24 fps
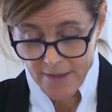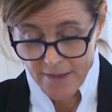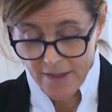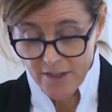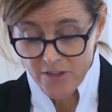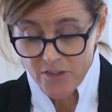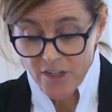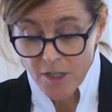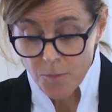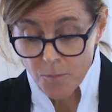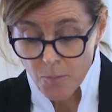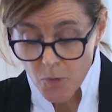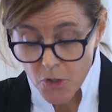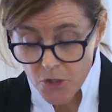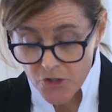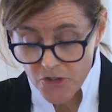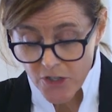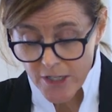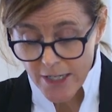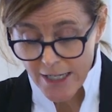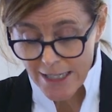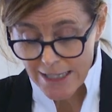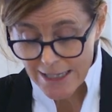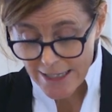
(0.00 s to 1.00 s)
This
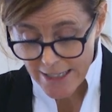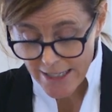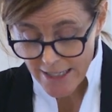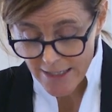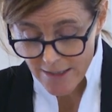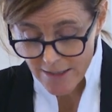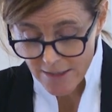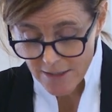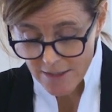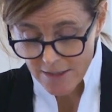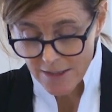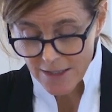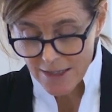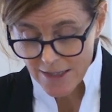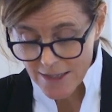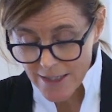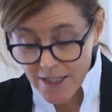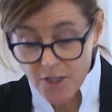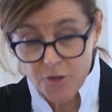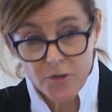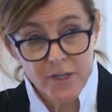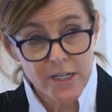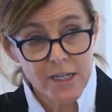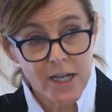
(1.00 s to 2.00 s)
emerging elite,
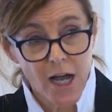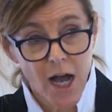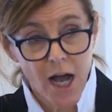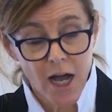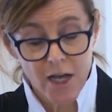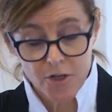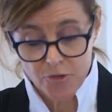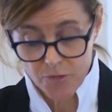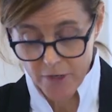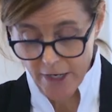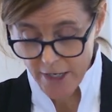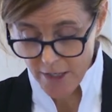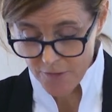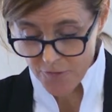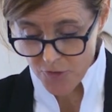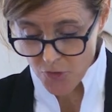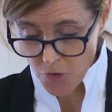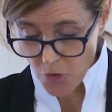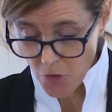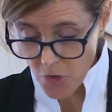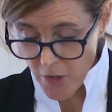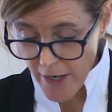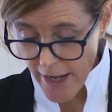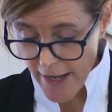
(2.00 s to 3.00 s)
literate cadre of
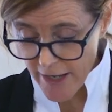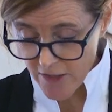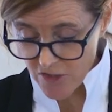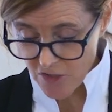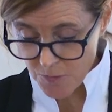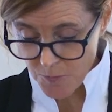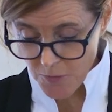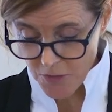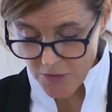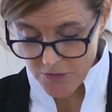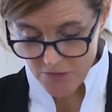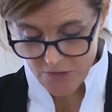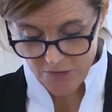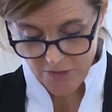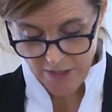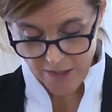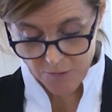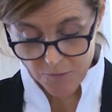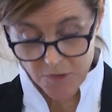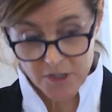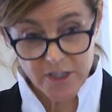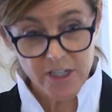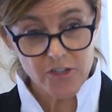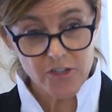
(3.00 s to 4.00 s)
Torah experts and